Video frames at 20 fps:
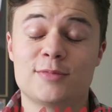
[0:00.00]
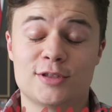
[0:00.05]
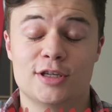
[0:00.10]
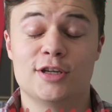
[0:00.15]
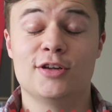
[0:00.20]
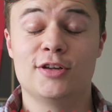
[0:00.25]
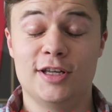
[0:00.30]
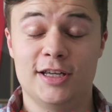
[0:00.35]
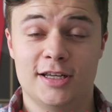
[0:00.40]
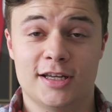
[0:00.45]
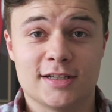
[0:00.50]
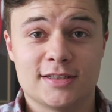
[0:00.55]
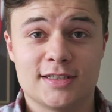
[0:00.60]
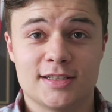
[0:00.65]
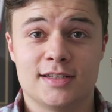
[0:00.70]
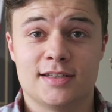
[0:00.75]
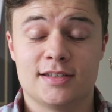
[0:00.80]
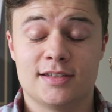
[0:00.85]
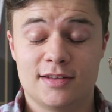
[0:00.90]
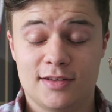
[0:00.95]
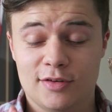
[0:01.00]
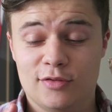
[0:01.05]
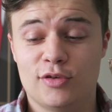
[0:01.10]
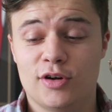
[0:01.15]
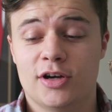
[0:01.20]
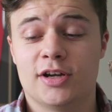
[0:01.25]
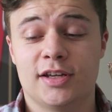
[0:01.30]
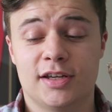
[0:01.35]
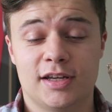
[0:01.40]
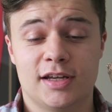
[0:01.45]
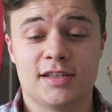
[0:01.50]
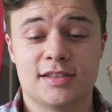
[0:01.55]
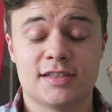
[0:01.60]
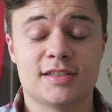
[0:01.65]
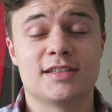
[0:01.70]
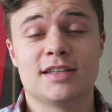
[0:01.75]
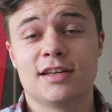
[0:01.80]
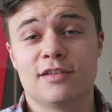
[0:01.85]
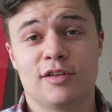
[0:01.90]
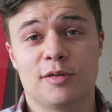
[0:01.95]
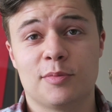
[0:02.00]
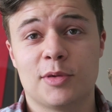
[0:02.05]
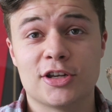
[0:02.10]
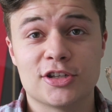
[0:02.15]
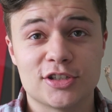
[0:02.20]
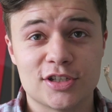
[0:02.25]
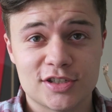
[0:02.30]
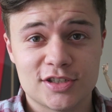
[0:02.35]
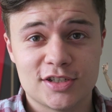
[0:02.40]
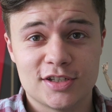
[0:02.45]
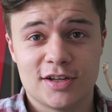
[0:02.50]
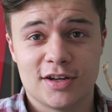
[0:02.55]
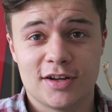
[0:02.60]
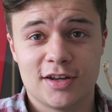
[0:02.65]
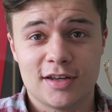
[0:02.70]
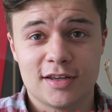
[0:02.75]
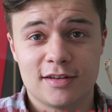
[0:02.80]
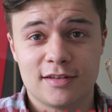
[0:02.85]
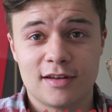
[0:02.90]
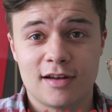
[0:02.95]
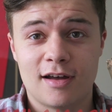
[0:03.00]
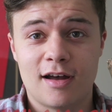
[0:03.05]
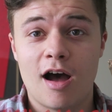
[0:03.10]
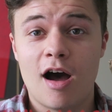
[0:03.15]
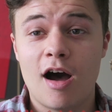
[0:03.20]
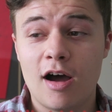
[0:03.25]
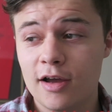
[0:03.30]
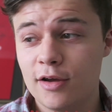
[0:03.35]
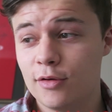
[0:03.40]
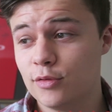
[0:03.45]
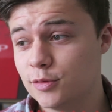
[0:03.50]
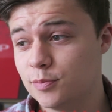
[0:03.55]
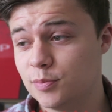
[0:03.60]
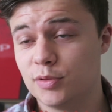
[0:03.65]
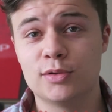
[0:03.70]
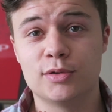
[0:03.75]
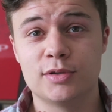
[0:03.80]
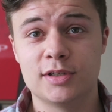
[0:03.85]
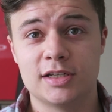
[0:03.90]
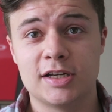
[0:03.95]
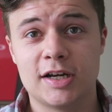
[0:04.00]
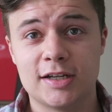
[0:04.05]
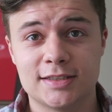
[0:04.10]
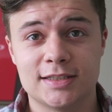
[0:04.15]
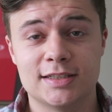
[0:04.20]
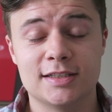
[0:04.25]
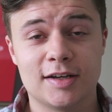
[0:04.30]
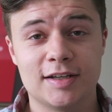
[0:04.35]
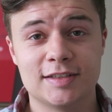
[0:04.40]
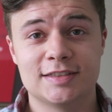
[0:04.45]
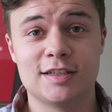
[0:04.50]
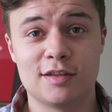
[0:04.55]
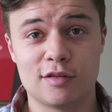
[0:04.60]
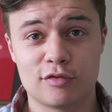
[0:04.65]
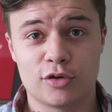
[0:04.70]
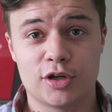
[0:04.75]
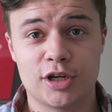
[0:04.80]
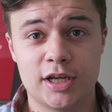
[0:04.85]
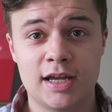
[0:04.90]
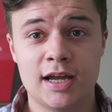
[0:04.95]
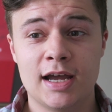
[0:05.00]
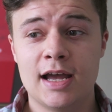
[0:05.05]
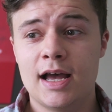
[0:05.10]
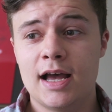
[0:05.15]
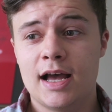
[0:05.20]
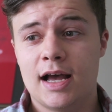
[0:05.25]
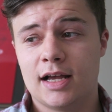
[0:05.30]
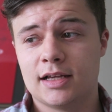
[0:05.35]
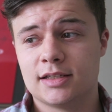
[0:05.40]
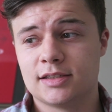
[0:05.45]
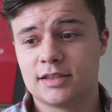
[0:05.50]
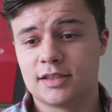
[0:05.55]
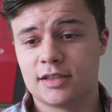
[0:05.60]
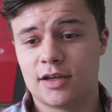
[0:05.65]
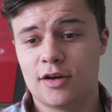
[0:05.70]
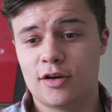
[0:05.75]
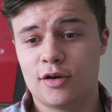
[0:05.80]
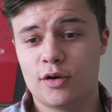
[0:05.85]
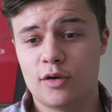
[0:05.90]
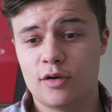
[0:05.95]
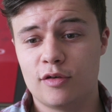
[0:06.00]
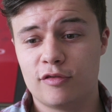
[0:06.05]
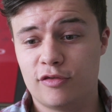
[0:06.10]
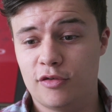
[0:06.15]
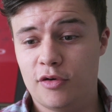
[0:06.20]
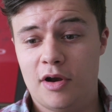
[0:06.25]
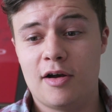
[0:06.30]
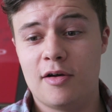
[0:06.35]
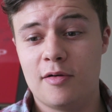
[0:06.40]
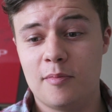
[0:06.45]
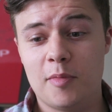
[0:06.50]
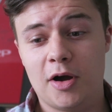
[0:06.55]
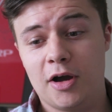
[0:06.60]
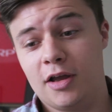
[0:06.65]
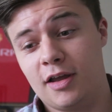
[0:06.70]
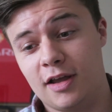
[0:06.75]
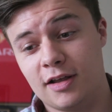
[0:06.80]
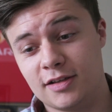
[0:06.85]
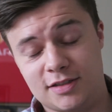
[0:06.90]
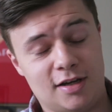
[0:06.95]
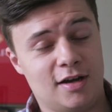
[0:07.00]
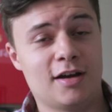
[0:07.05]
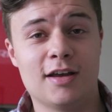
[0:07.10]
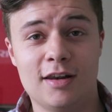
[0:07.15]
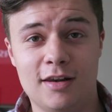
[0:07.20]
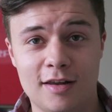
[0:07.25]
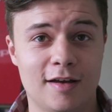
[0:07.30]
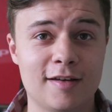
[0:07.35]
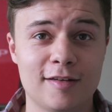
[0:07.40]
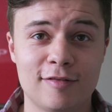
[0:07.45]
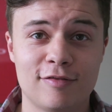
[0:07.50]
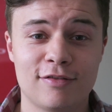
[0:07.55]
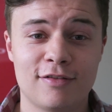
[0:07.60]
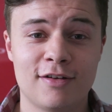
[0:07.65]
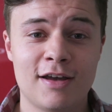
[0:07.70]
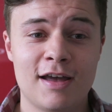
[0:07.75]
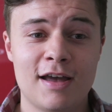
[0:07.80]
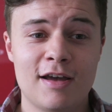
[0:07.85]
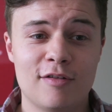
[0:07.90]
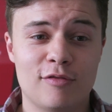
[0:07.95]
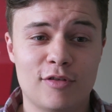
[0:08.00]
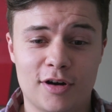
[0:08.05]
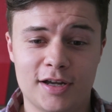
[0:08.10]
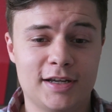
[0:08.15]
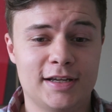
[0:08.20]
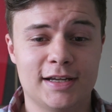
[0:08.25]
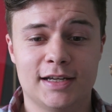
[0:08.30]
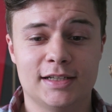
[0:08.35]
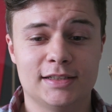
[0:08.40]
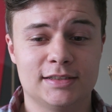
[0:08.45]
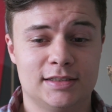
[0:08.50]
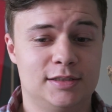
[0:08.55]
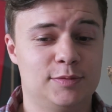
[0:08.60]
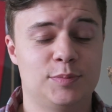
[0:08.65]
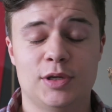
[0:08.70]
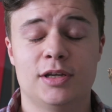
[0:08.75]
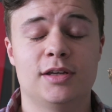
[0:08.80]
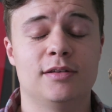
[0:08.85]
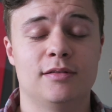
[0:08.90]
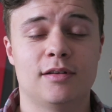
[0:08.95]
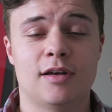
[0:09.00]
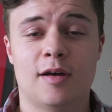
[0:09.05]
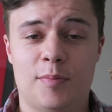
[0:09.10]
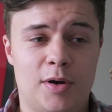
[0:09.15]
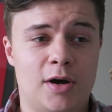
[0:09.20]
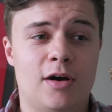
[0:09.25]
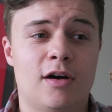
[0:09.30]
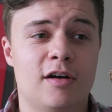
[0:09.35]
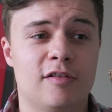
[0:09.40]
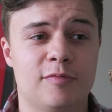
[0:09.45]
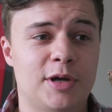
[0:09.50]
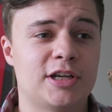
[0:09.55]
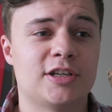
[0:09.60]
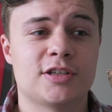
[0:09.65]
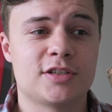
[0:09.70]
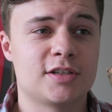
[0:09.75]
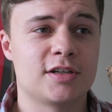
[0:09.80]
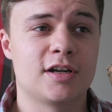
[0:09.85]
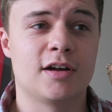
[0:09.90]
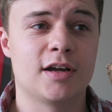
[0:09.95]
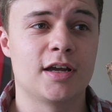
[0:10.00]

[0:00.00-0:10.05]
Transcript: absolutely gutted that Ryan Giggs is leaving Manchester United. I was born in 1993, and so throughout my entire life, Ryan Giggs has been a part of Manchester